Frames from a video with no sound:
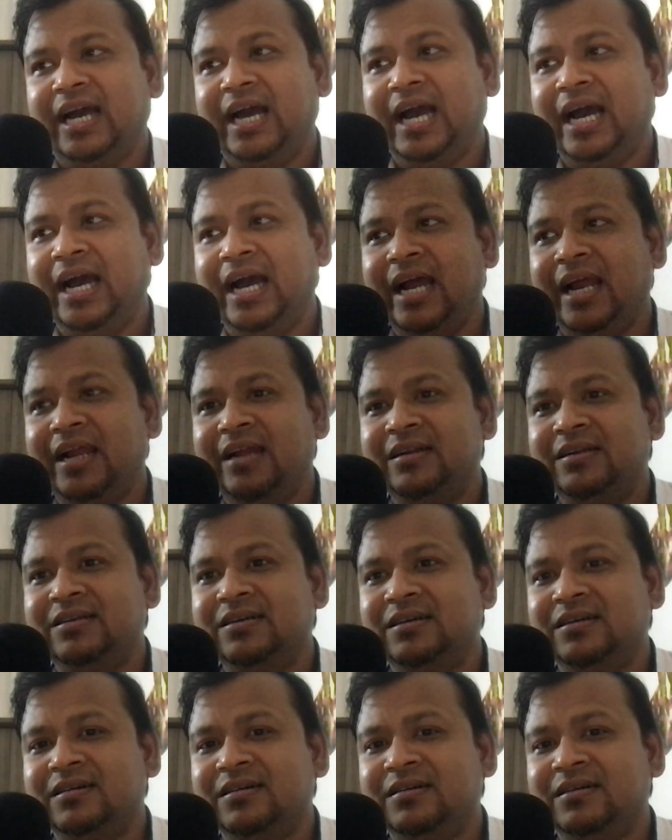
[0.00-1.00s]
and
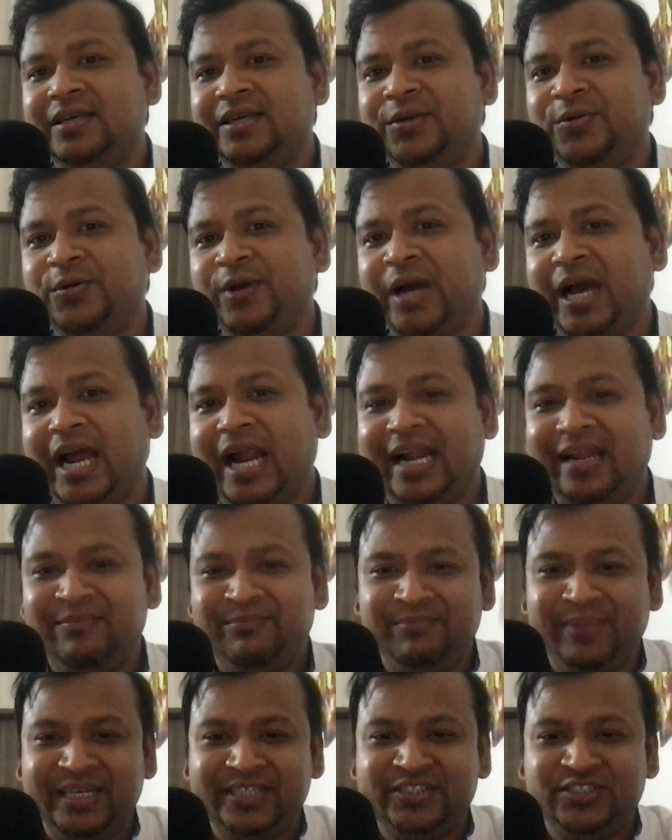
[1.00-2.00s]
you had a
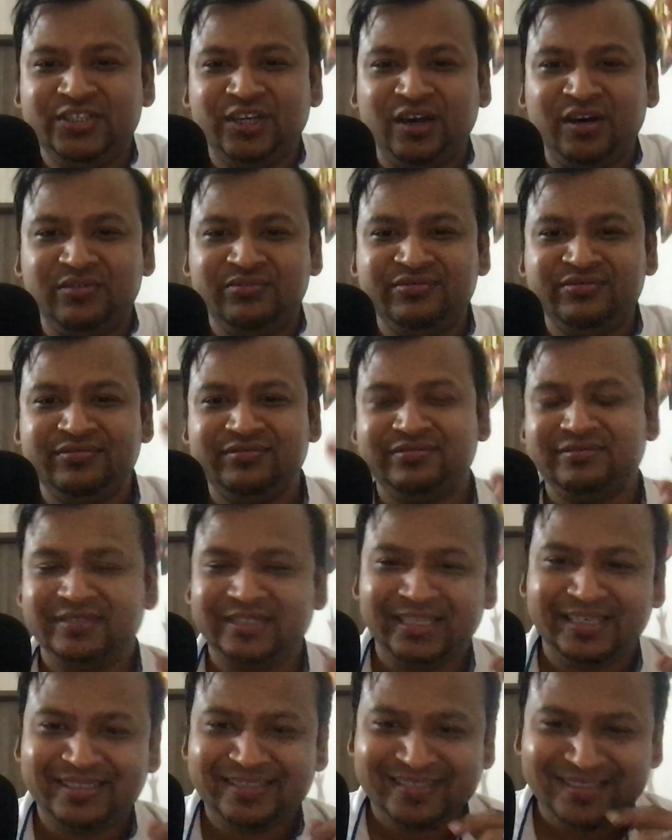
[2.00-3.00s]
pinch of
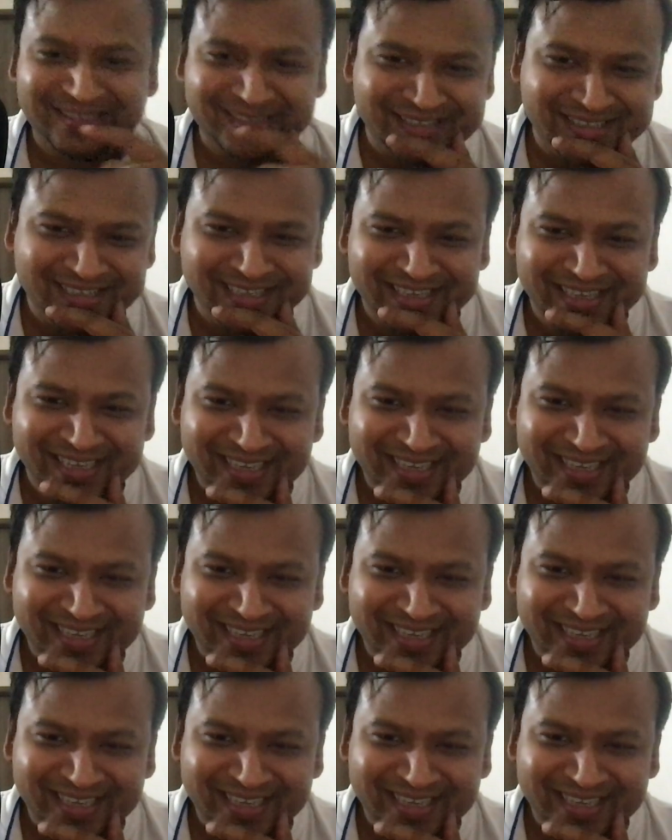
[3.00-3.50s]
this